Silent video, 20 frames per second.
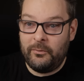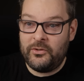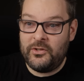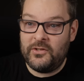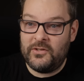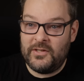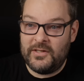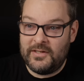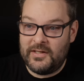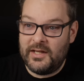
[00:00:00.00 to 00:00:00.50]
which
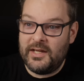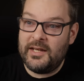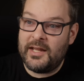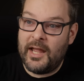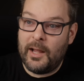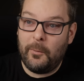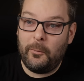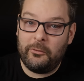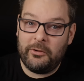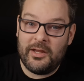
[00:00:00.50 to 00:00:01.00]
is indeed
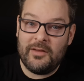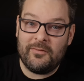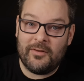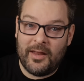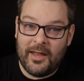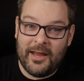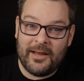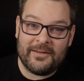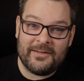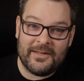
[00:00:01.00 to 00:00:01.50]
how we're
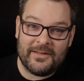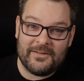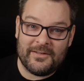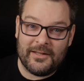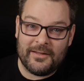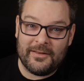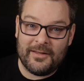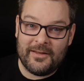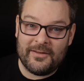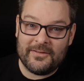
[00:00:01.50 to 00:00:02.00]
even
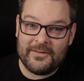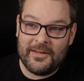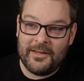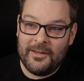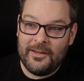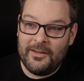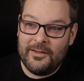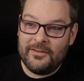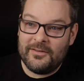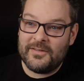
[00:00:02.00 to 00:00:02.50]
accessing this
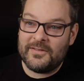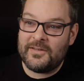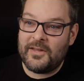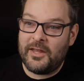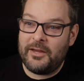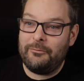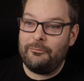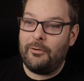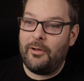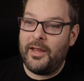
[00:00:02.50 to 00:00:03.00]

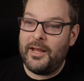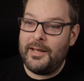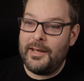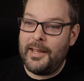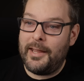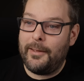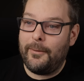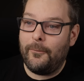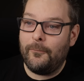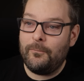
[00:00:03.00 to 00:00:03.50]
site right
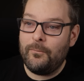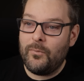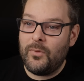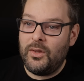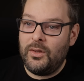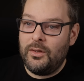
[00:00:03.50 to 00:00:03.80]
now.